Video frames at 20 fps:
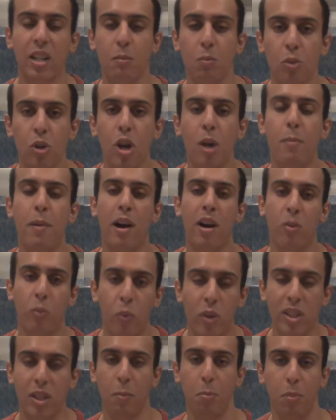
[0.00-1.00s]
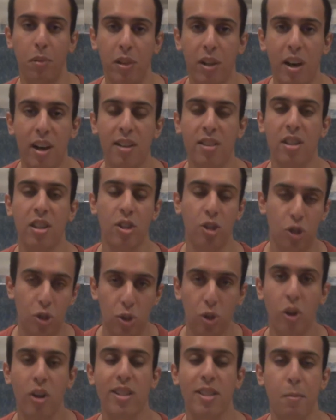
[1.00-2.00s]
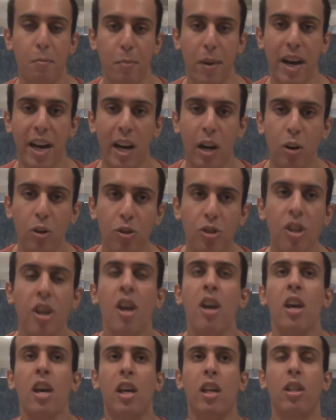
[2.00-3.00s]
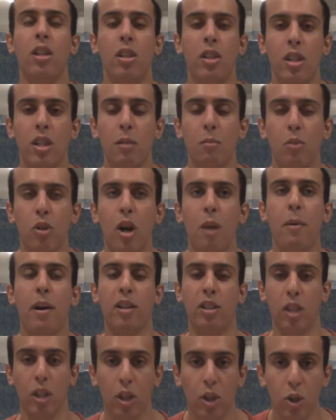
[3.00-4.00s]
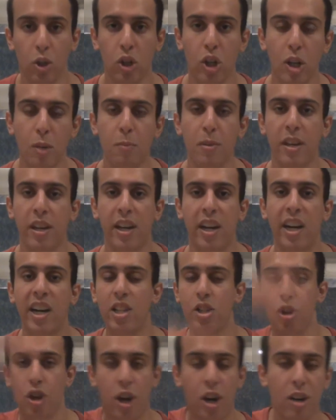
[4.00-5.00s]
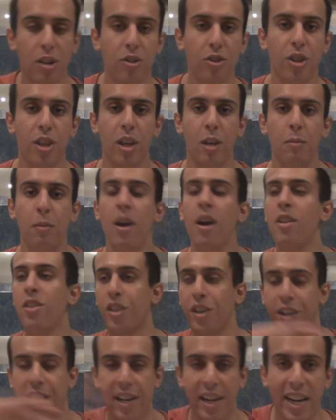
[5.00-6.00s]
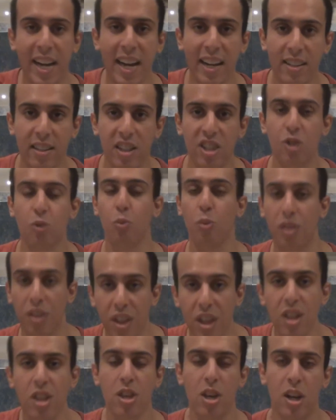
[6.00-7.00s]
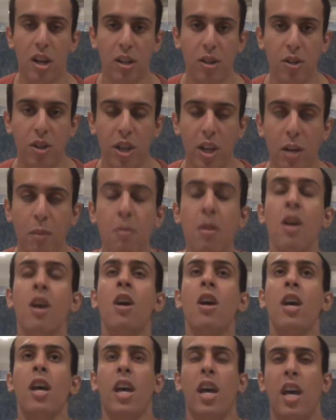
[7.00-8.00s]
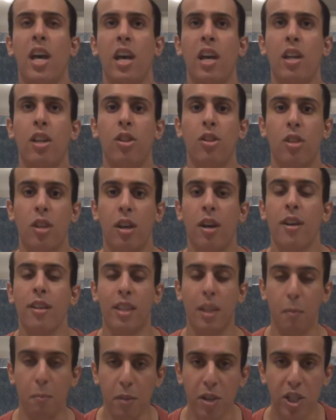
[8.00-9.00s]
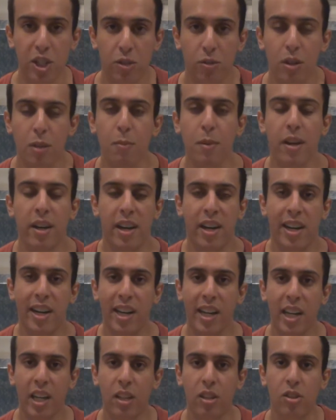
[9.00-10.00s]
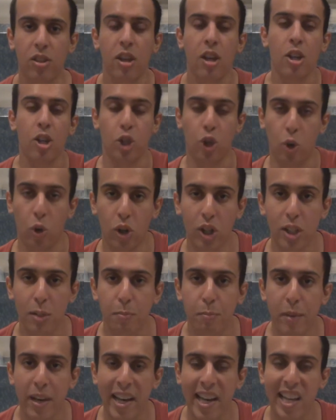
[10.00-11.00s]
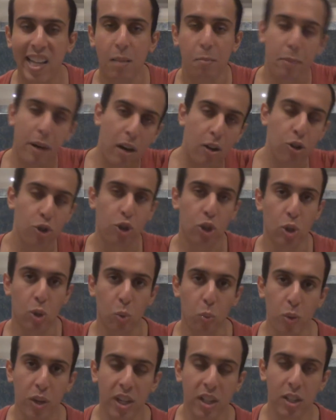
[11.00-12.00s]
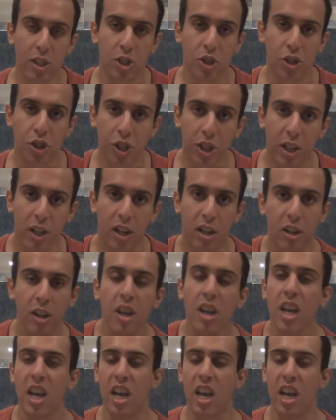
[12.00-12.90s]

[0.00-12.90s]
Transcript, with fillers: out more about what the plot and the story is about and learn more about the lore behind Yharnam, the characters within Yharnam, and the mystery behind the old man bound to a wheelchair